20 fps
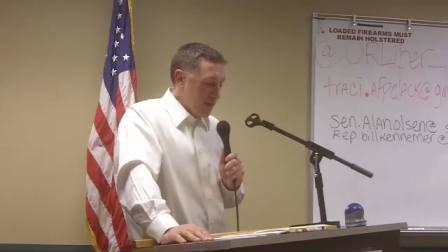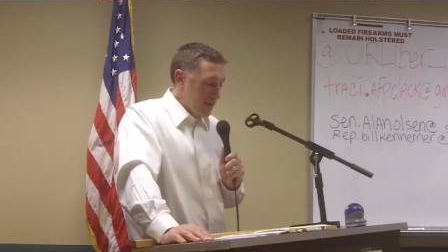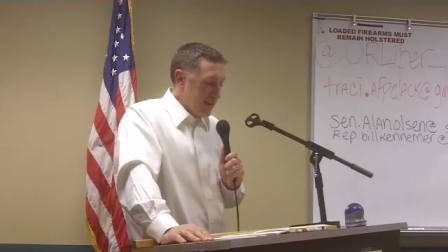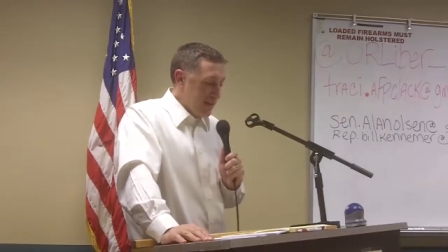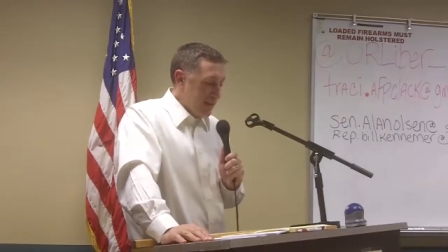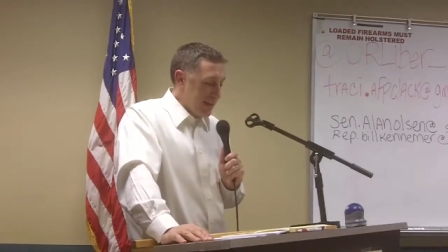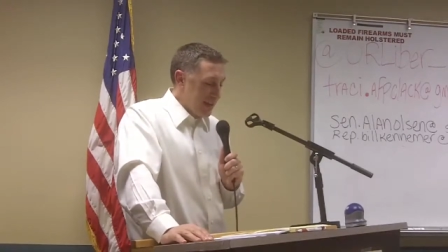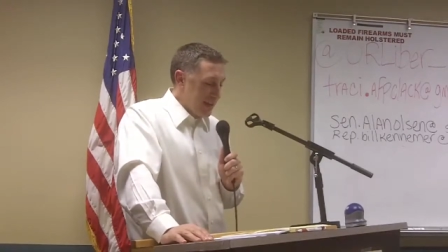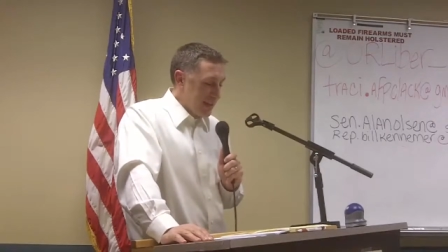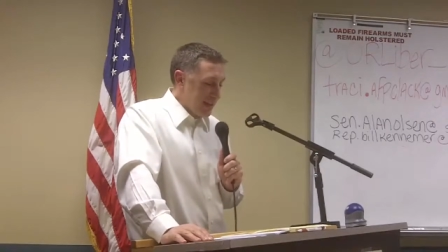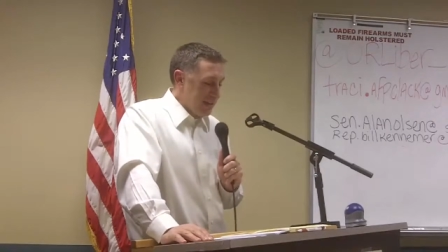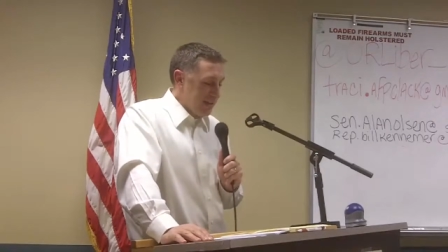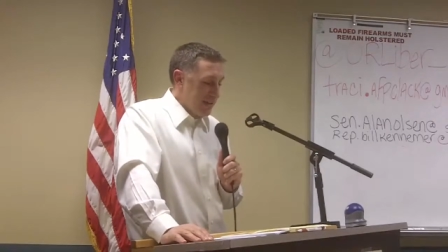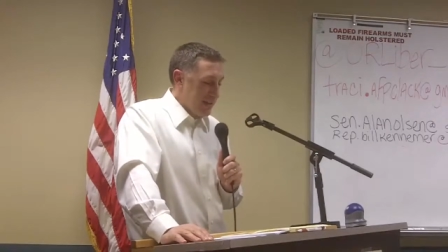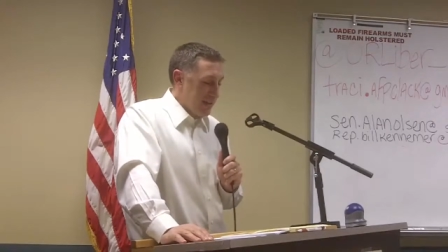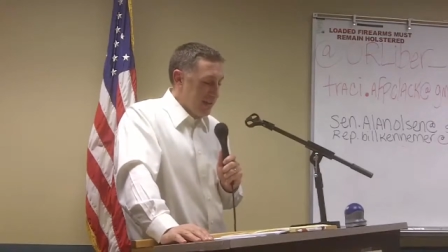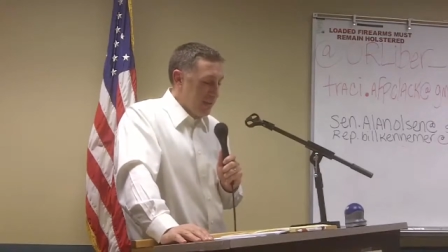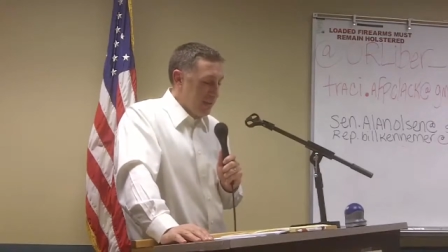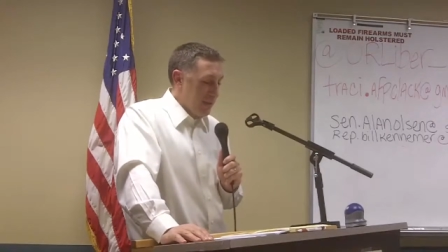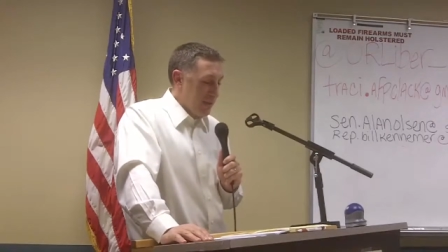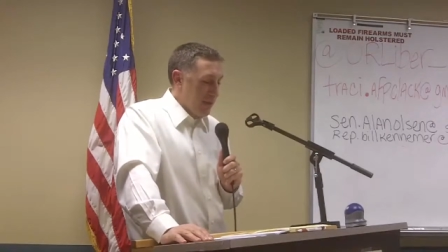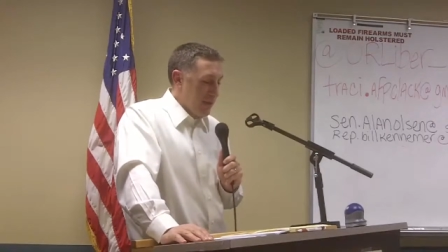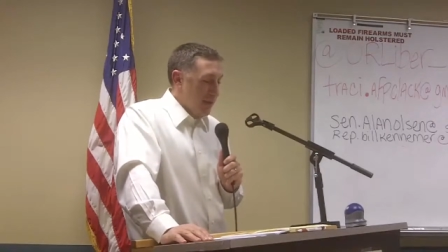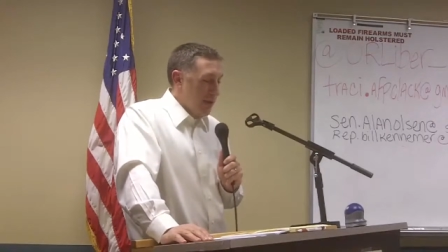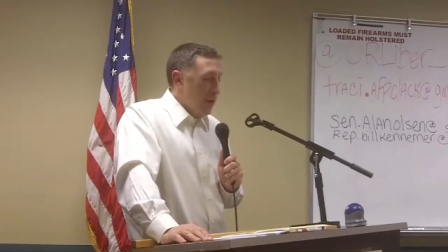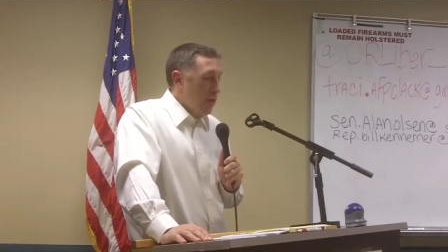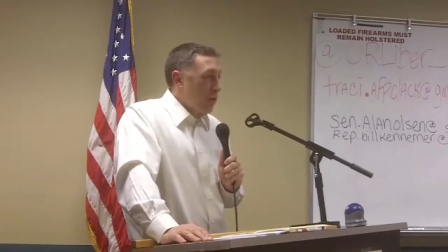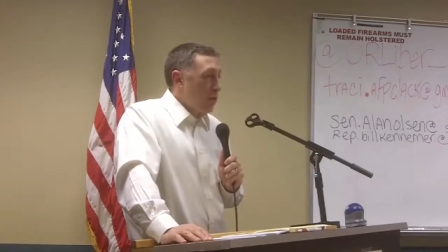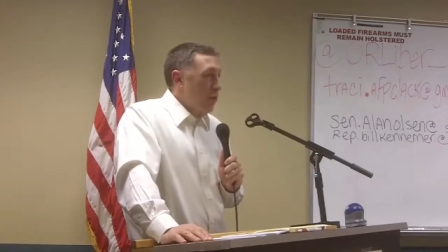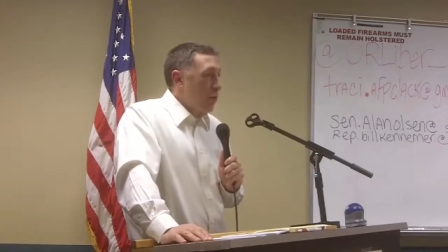we'll get to that another time.
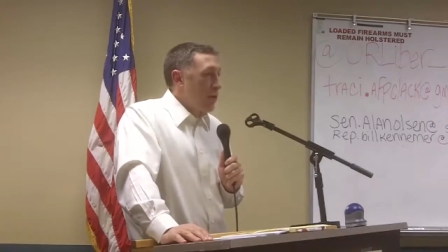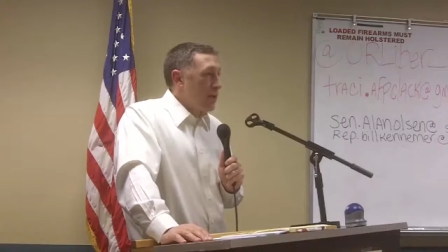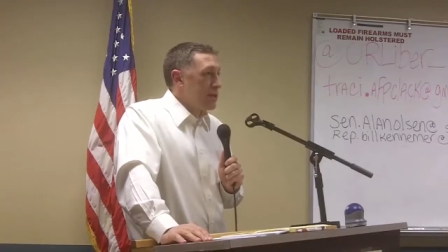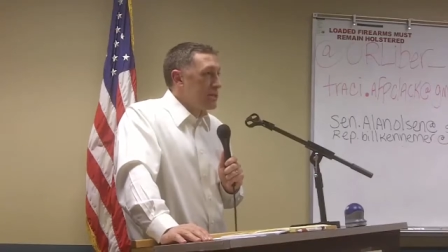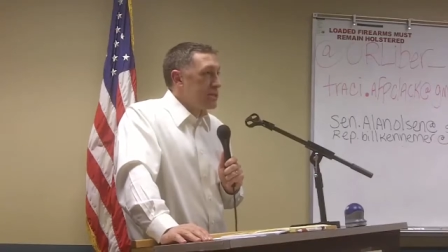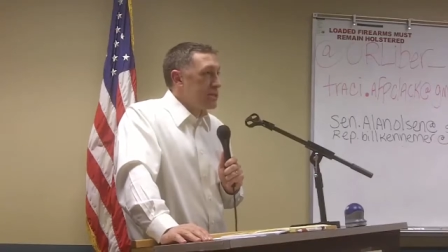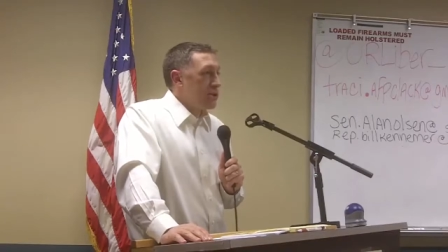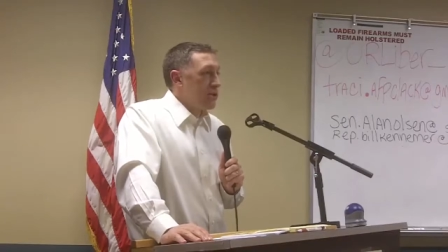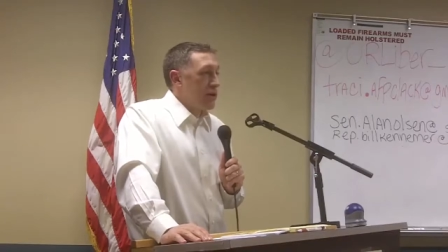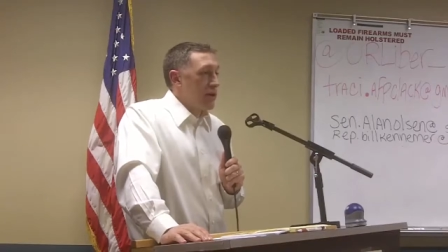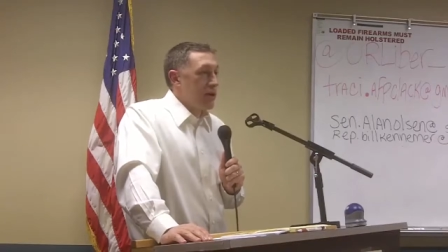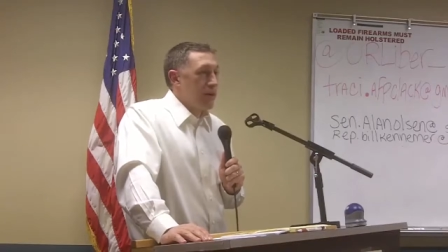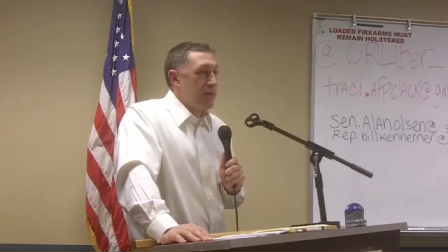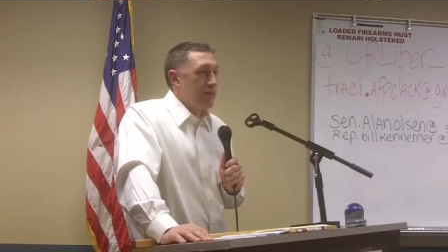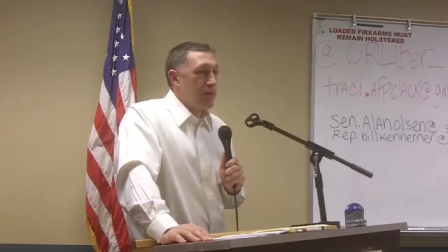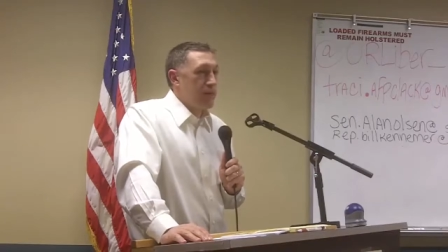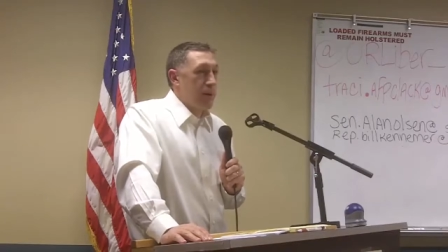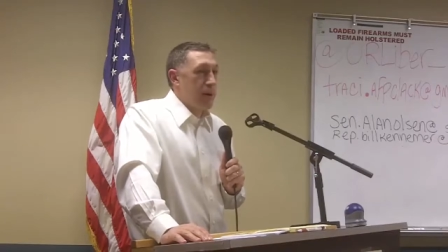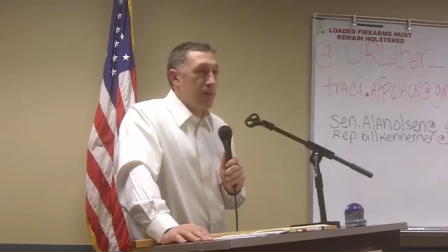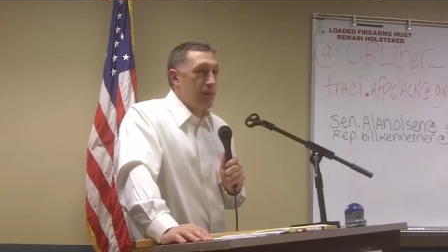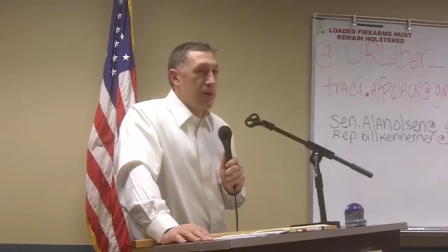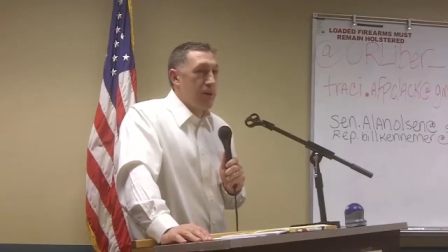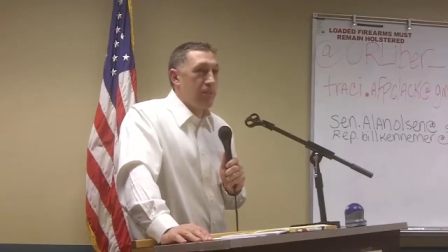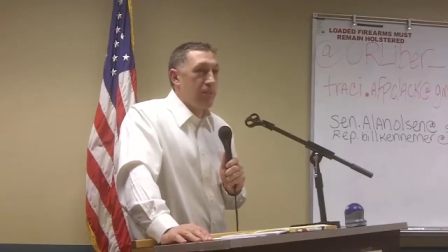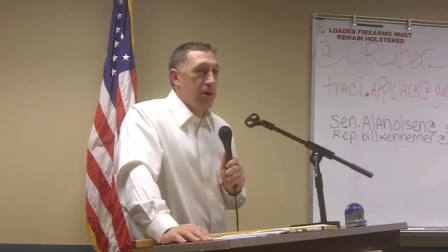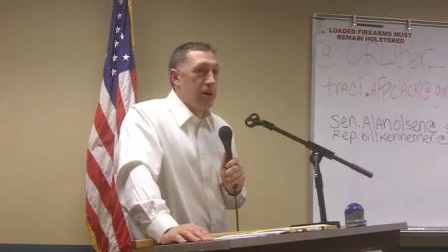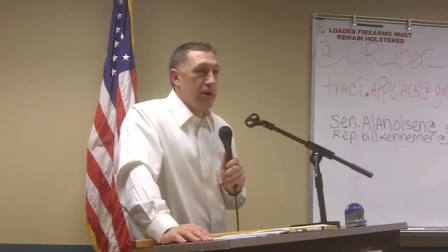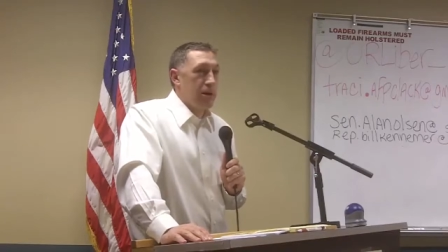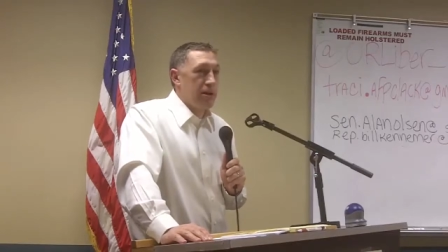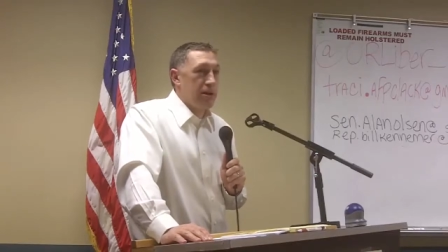What is the Oregon
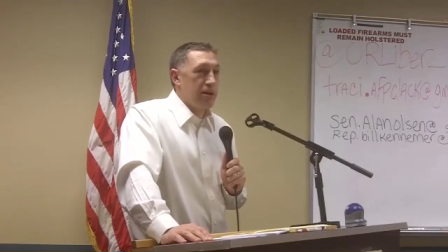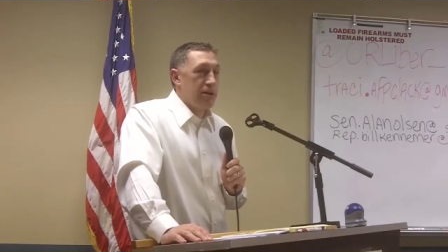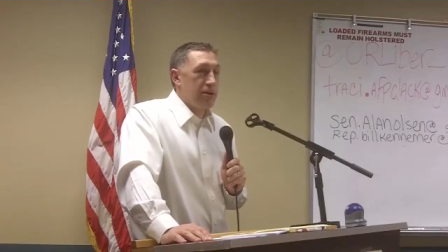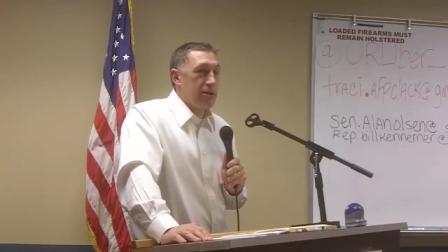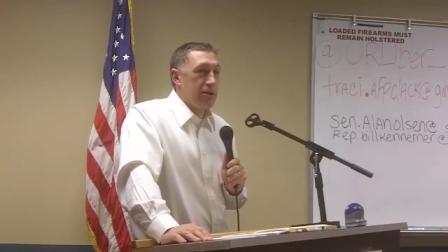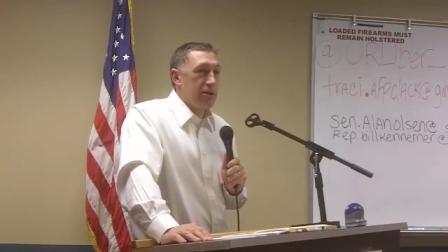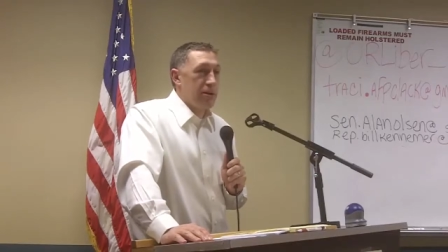Republican Party